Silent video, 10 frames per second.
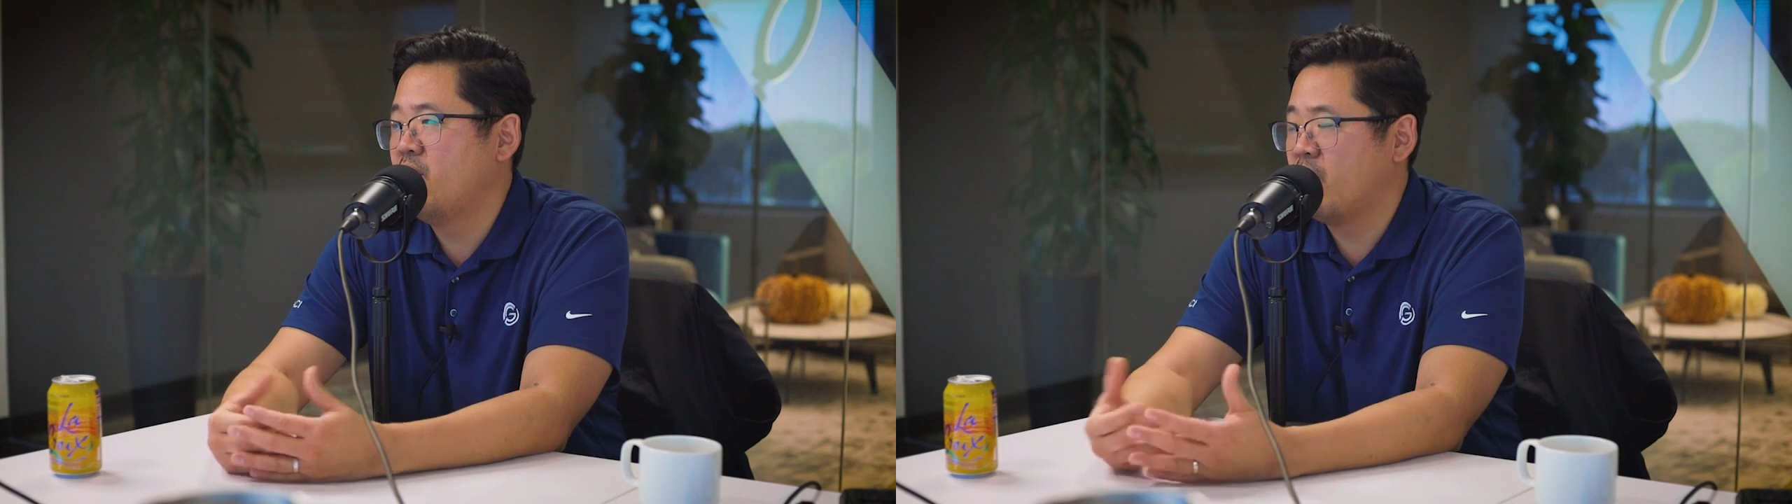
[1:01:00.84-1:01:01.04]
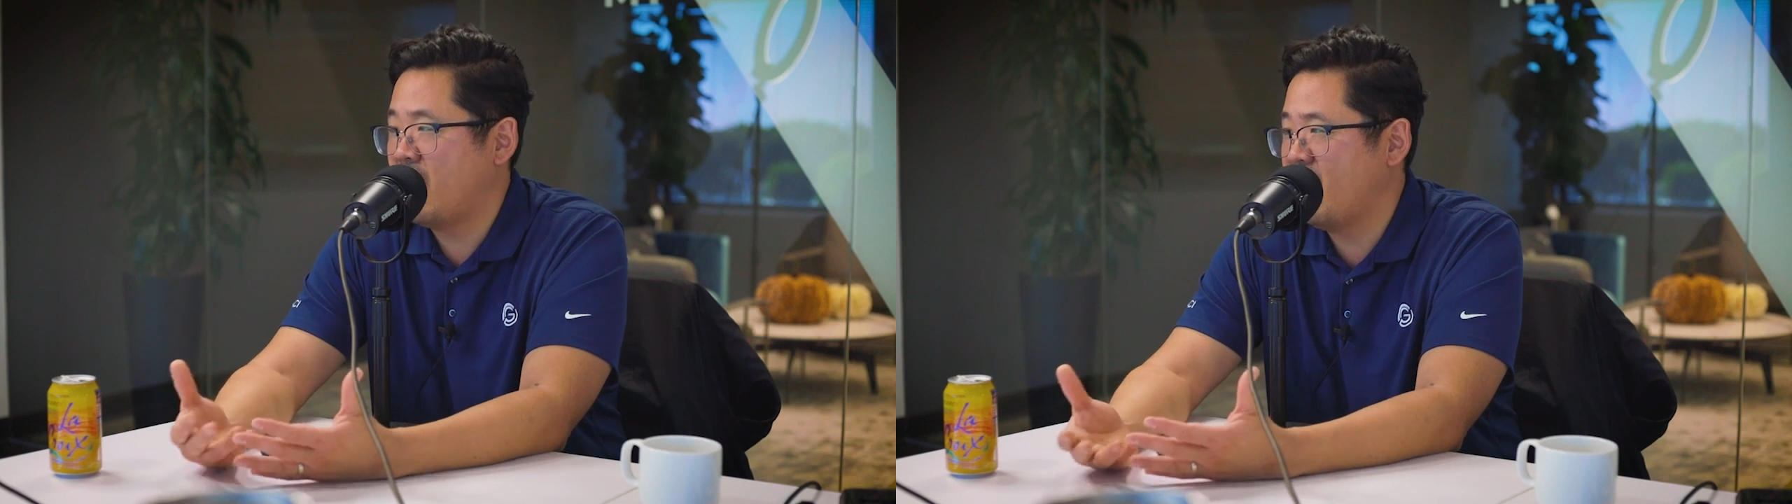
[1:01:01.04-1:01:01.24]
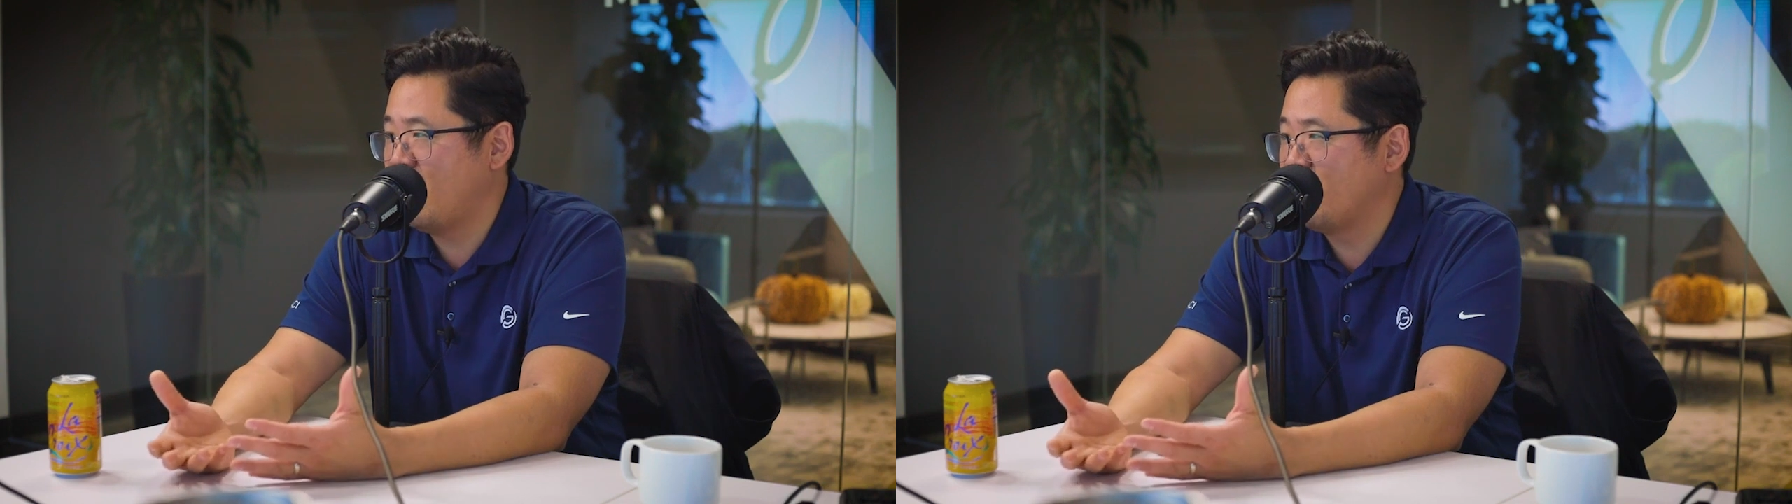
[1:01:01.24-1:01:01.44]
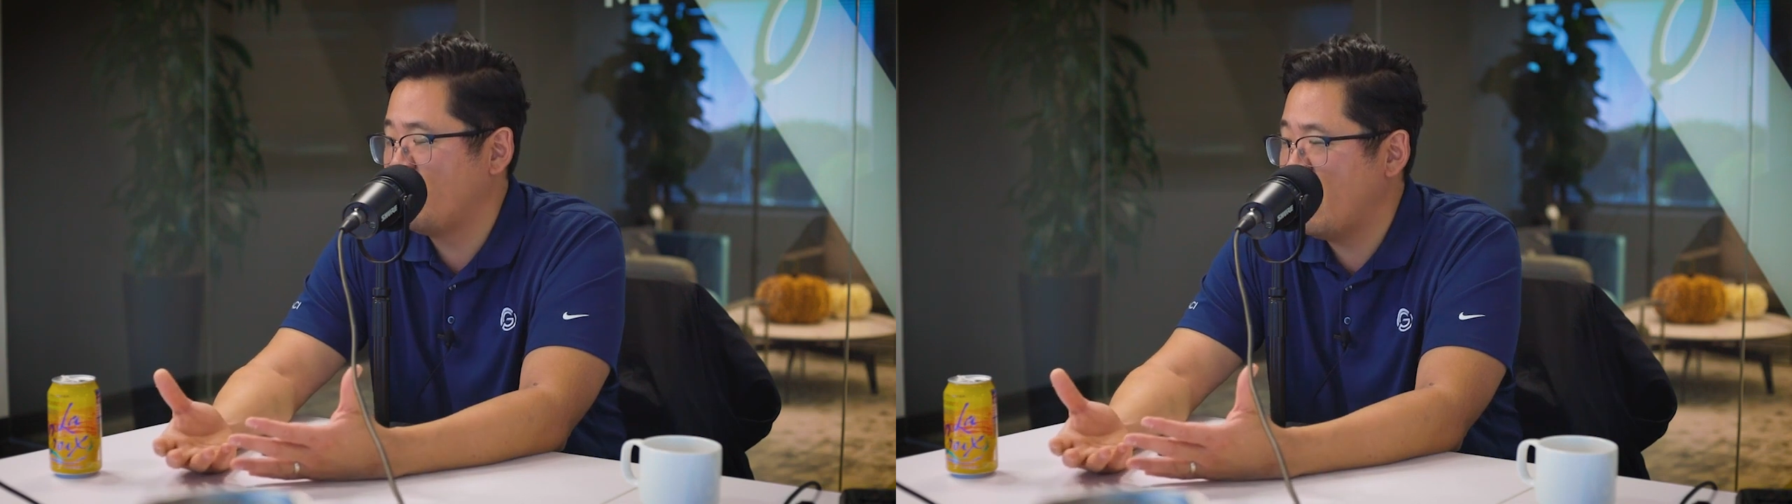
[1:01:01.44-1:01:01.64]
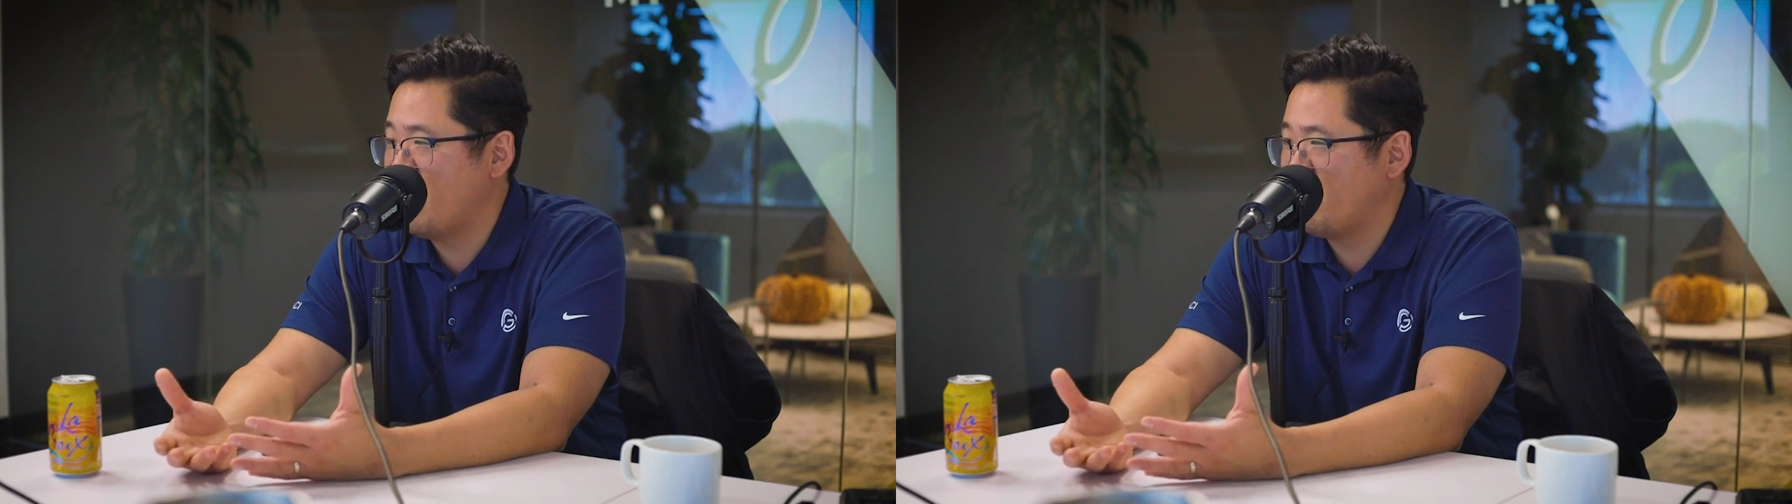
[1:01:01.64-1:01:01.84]
We're getting
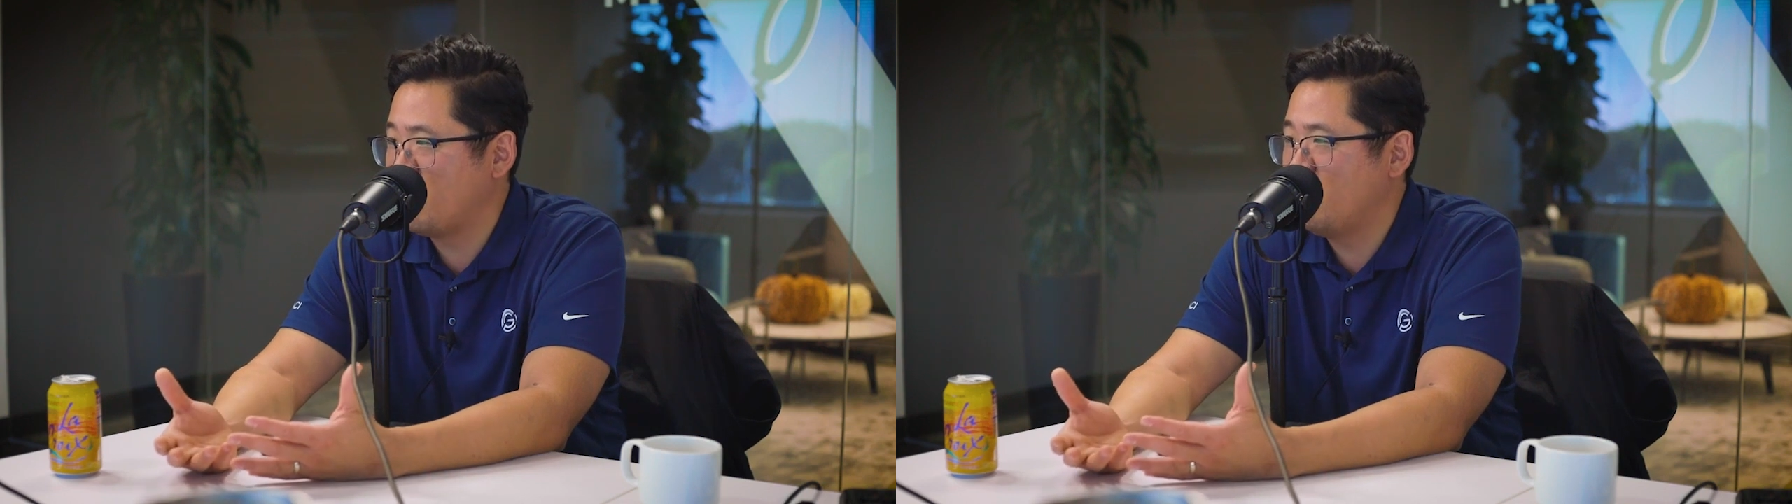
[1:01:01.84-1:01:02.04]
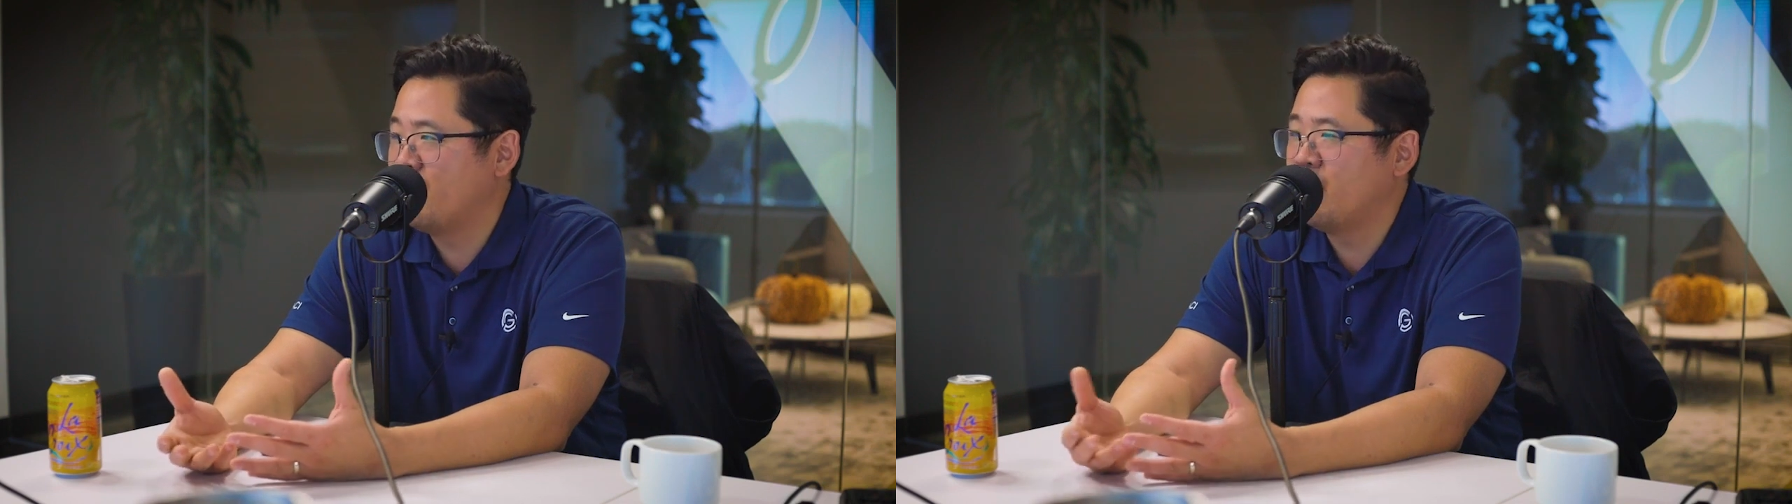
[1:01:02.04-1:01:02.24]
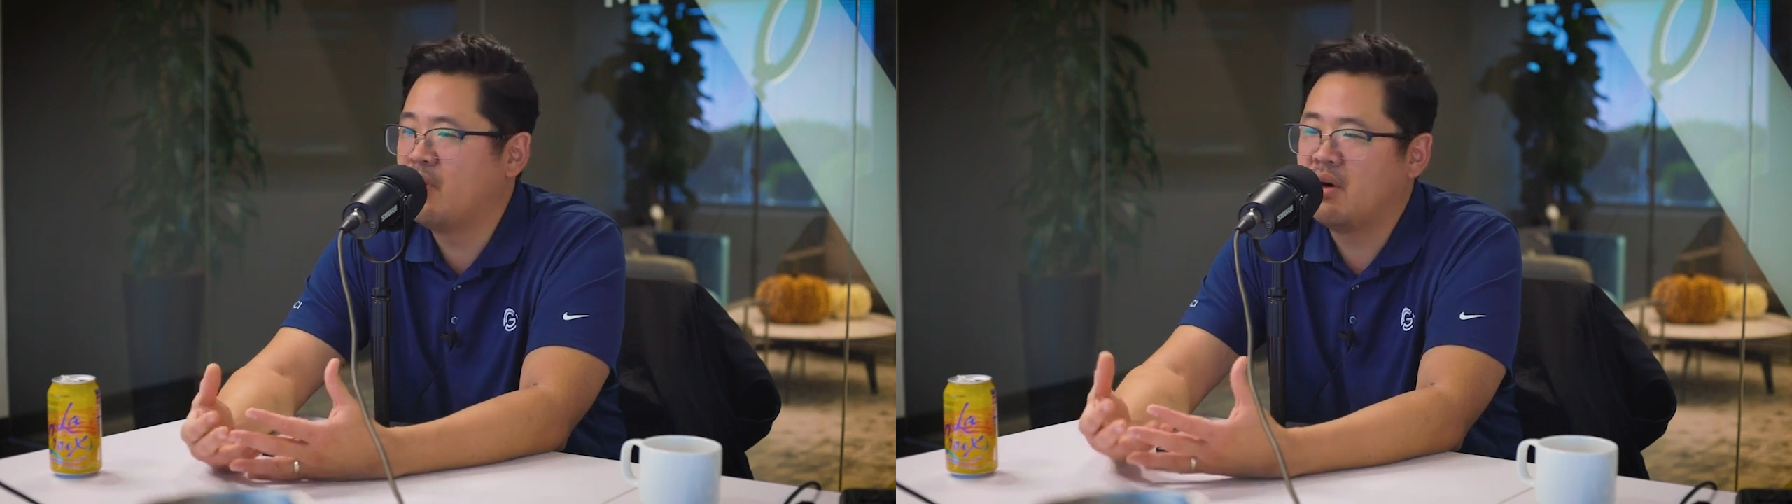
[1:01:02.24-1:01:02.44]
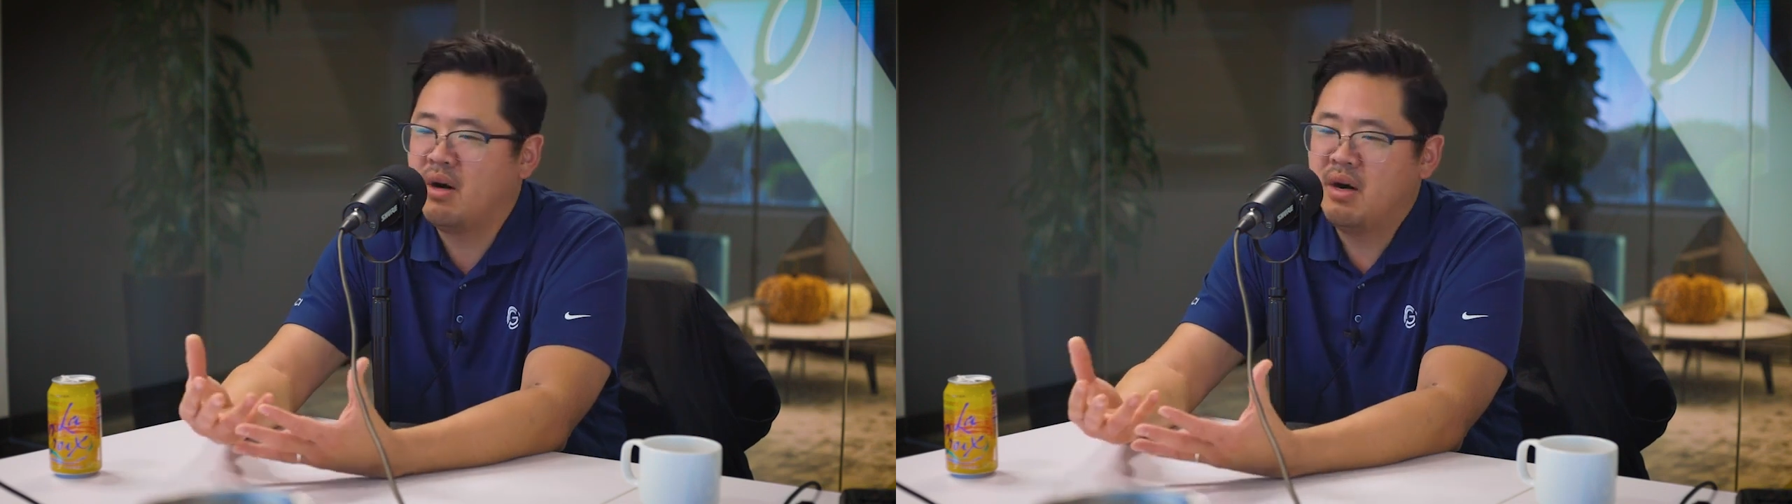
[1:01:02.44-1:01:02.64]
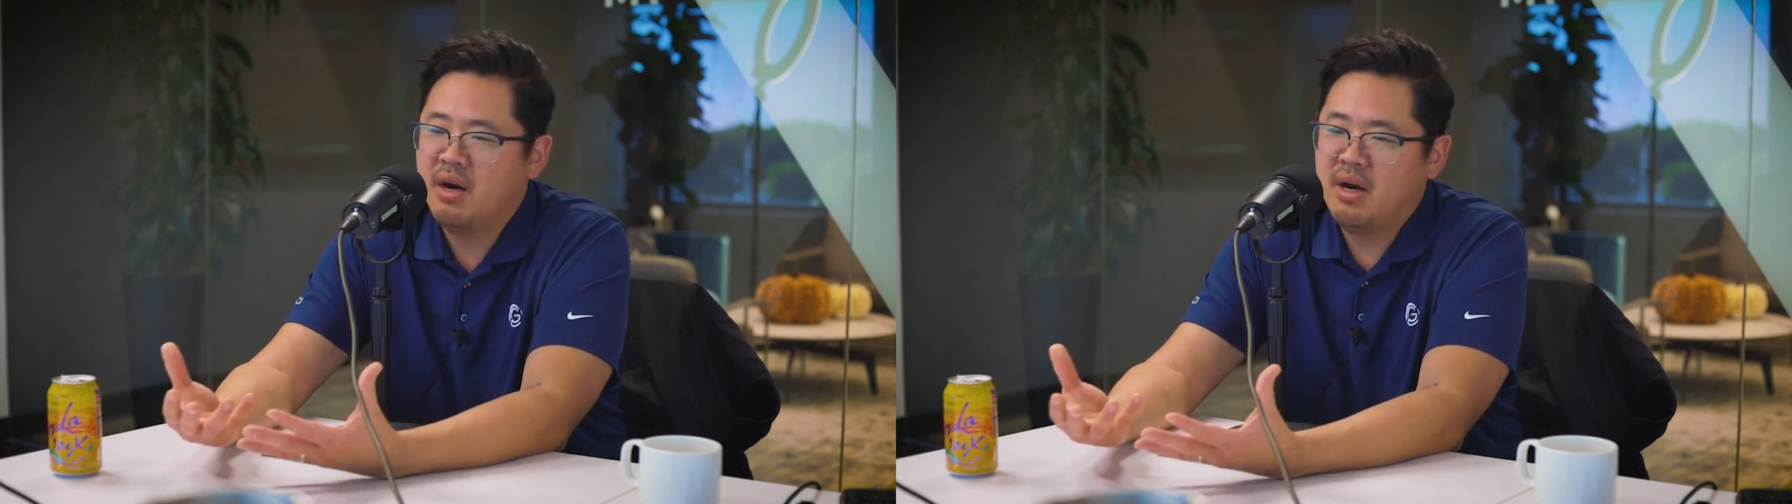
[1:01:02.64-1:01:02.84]
ready for Q4.